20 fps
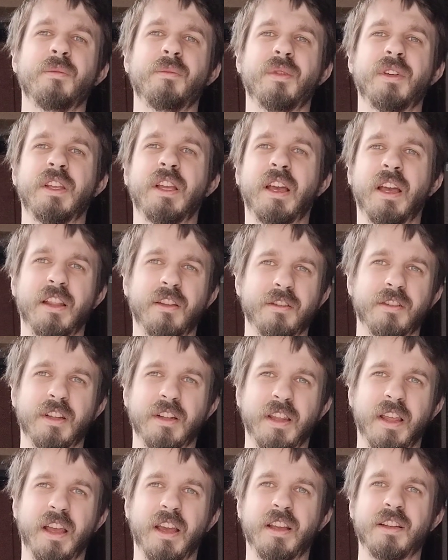But yeah, other
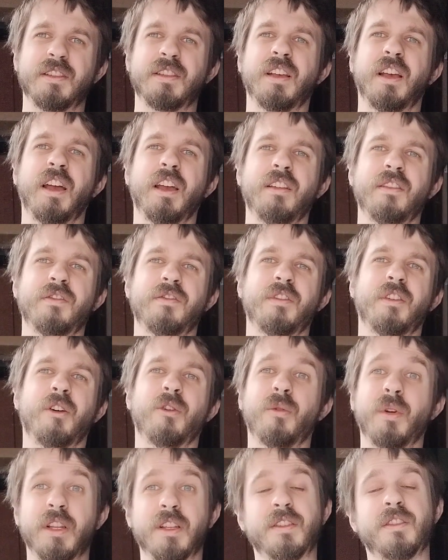than that, I've
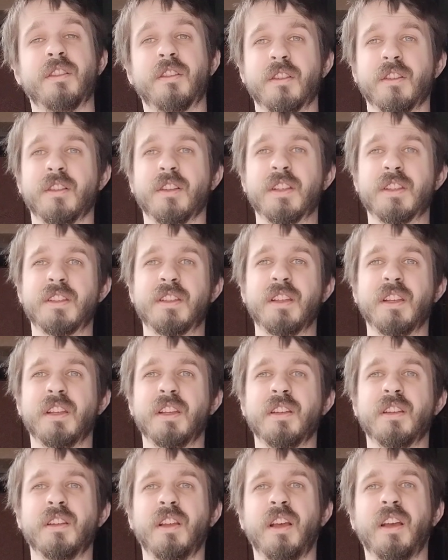already started
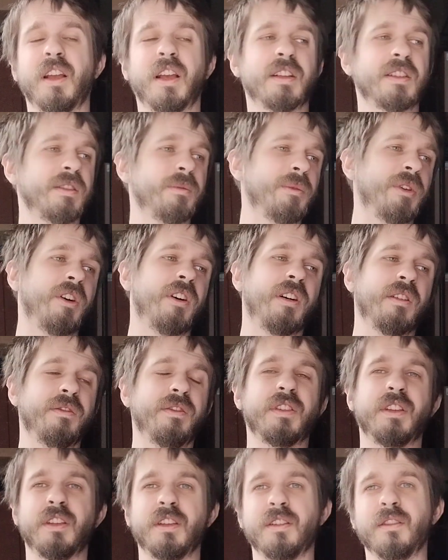listing. I got some
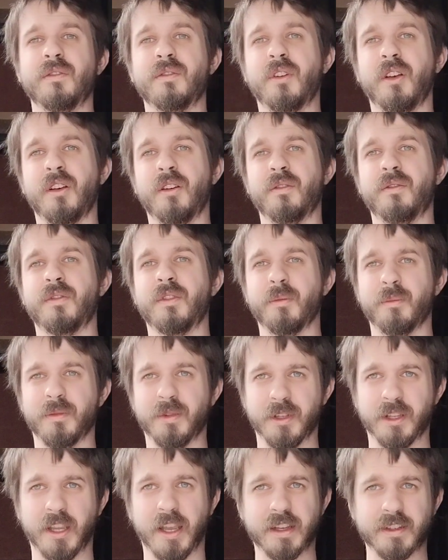coffee
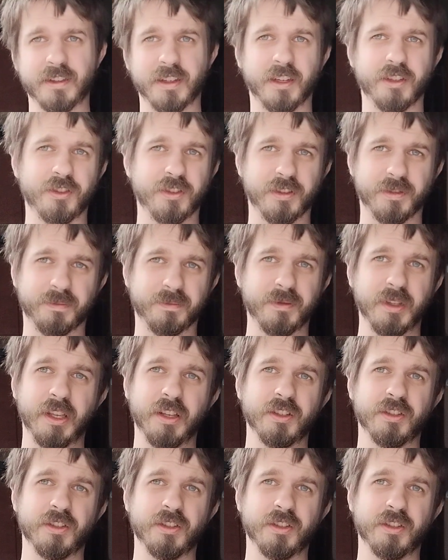from the gas station.